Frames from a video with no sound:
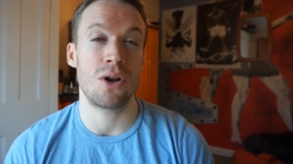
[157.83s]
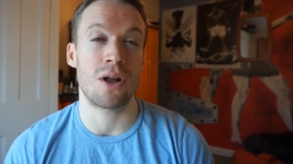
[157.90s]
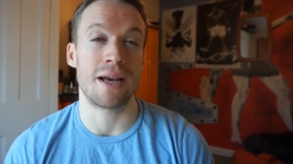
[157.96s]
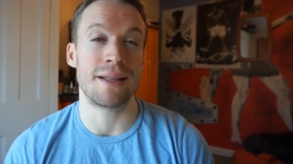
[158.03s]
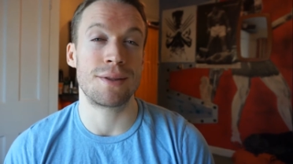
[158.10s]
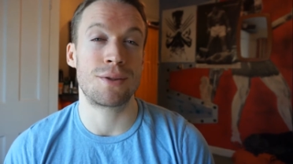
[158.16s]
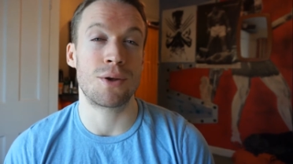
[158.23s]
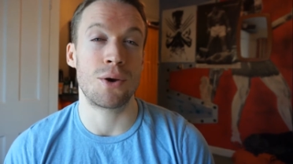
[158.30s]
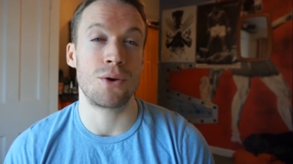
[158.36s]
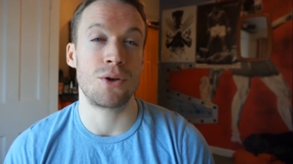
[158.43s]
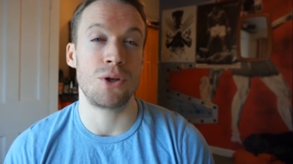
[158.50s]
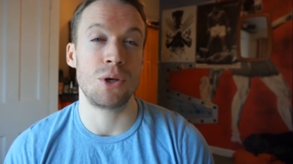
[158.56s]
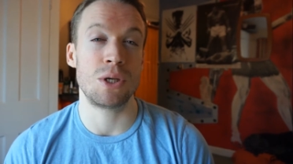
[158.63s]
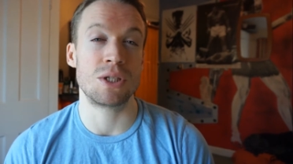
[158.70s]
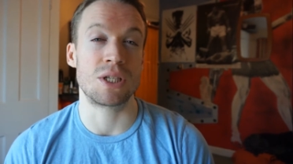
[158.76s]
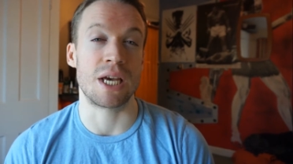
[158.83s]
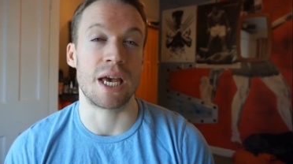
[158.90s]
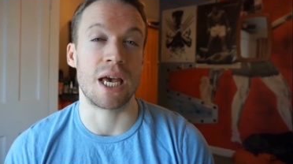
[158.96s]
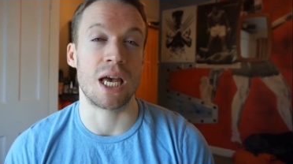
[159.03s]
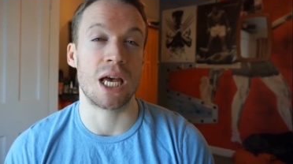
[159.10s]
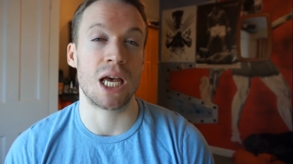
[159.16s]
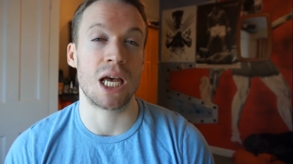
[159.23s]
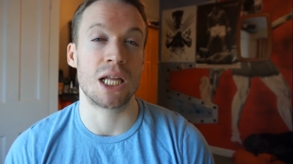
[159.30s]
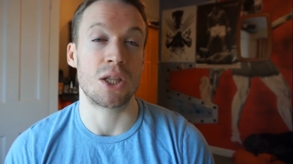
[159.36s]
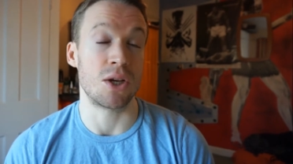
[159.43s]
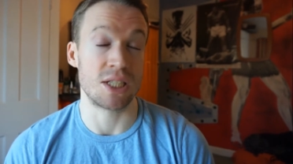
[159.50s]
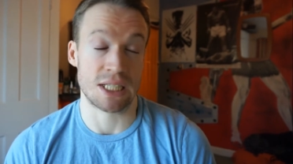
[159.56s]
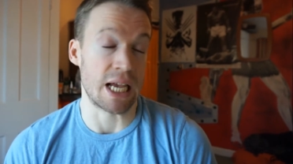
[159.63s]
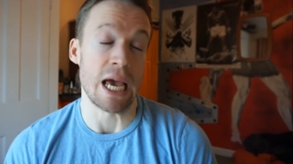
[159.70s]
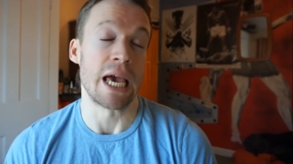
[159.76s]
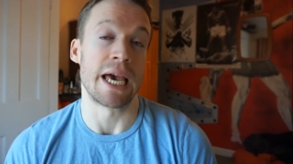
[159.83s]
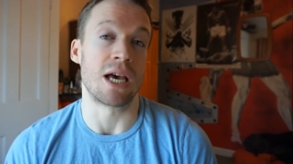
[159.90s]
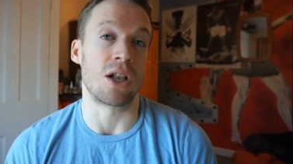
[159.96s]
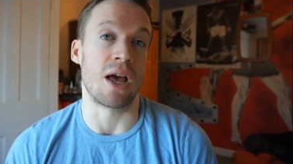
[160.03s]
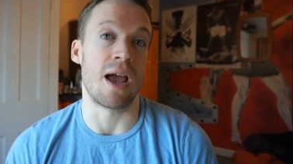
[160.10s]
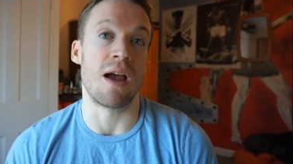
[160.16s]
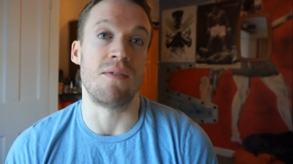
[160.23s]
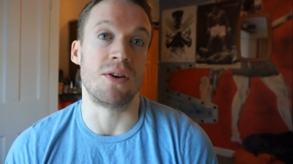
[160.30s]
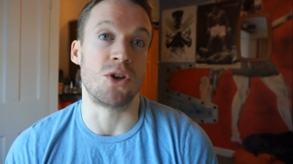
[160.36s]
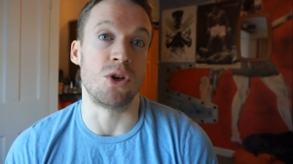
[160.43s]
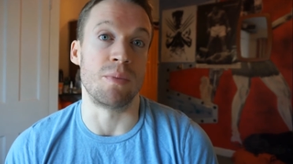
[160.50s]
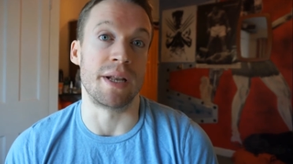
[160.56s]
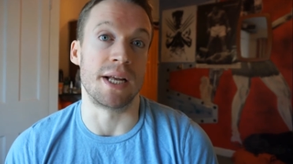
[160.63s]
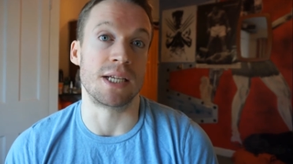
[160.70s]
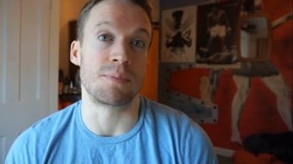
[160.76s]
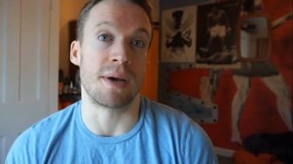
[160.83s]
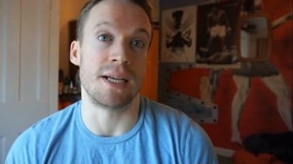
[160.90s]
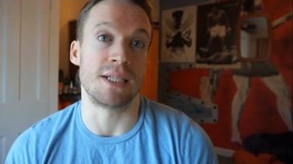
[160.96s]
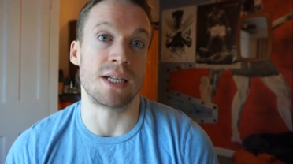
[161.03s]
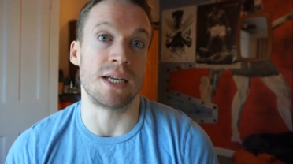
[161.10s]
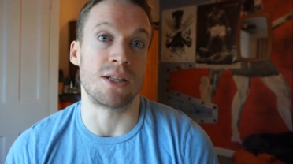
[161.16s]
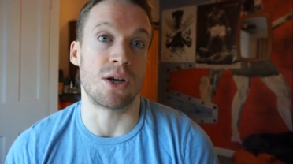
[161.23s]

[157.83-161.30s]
Like, don't use it, don't say it like every two minutes basically.